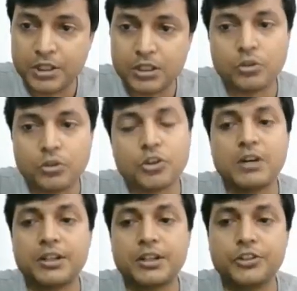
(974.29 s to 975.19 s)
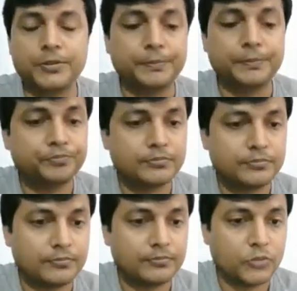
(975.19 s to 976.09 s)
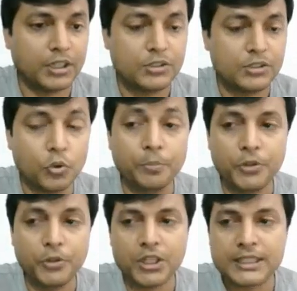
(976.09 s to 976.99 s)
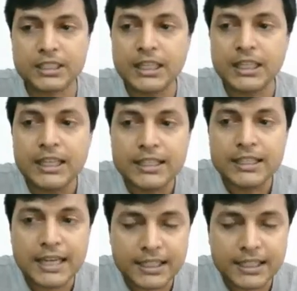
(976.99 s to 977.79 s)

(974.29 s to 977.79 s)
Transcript: I'm putting a cross mark here. There is no meiosis.